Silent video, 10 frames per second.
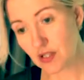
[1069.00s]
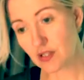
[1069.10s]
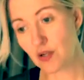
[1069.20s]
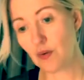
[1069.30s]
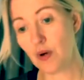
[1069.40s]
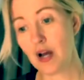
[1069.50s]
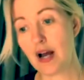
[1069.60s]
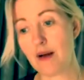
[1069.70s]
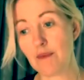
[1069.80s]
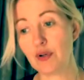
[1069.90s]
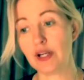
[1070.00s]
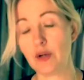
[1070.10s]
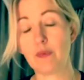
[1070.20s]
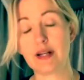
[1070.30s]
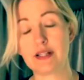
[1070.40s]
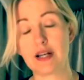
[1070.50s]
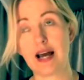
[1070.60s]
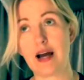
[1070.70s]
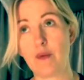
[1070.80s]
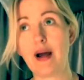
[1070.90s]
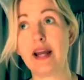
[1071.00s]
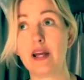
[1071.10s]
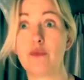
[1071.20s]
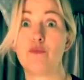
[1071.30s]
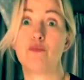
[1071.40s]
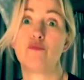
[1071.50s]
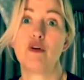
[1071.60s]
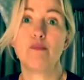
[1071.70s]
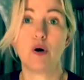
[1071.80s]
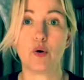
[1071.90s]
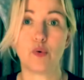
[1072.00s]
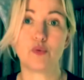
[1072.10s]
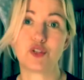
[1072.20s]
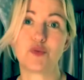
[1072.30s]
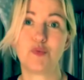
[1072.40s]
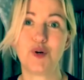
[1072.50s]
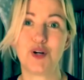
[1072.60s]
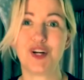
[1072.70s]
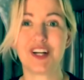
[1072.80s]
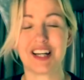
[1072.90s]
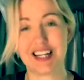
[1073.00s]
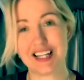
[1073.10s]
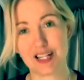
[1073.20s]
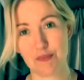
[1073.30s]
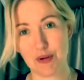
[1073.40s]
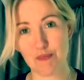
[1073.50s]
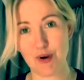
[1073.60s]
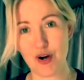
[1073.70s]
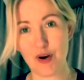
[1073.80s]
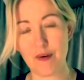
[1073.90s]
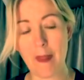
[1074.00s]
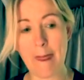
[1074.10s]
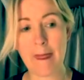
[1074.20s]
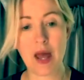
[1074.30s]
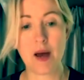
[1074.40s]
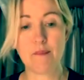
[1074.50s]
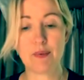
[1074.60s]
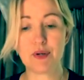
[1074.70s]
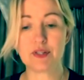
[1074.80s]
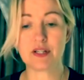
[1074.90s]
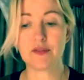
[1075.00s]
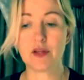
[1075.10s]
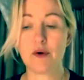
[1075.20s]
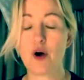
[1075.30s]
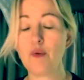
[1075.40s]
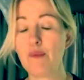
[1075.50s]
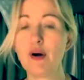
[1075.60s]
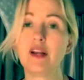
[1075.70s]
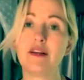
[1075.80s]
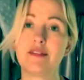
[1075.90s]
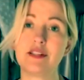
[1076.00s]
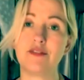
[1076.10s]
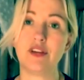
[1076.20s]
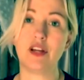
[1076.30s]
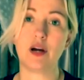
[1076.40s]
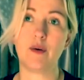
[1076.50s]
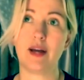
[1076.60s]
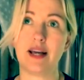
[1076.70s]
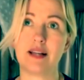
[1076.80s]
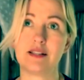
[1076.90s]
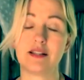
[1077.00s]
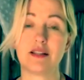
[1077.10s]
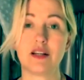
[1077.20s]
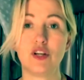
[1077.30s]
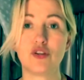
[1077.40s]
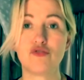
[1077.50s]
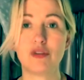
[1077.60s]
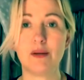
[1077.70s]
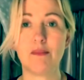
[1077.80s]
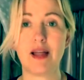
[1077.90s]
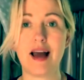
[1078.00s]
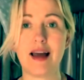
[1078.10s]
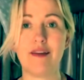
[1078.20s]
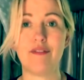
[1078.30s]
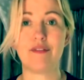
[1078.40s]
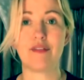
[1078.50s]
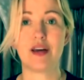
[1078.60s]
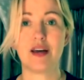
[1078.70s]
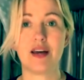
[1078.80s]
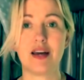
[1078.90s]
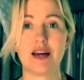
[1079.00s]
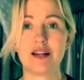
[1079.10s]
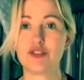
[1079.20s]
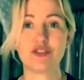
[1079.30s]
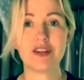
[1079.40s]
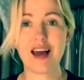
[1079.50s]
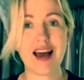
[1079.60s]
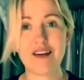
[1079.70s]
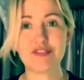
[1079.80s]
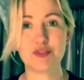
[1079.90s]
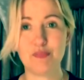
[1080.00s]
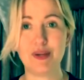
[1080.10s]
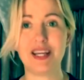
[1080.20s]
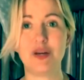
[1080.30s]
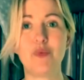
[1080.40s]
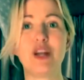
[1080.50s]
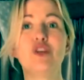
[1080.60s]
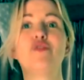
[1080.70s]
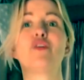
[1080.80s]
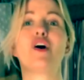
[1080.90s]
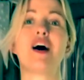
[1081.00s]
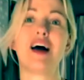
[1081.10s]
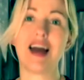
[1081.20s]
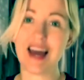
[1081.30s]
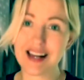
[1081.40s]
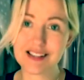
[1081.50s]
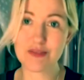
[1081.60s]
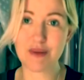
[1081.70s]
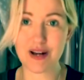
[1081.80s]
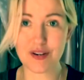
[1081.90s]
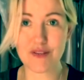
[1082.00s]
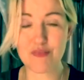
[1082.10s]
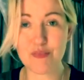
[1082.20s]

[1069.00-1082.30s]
So I'm looking at ways at how I can remote work a little bit more. But the whole point of this video is that your dream life doesn't have to be when you've got X amount of